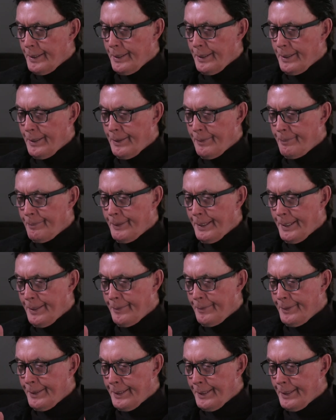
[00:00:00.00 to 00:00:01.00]

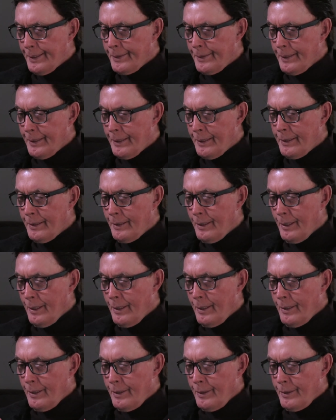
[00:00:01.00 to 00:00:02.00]
Now, Andy,
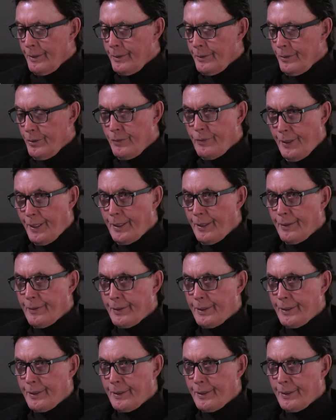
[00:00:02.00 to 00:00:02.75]
you've had other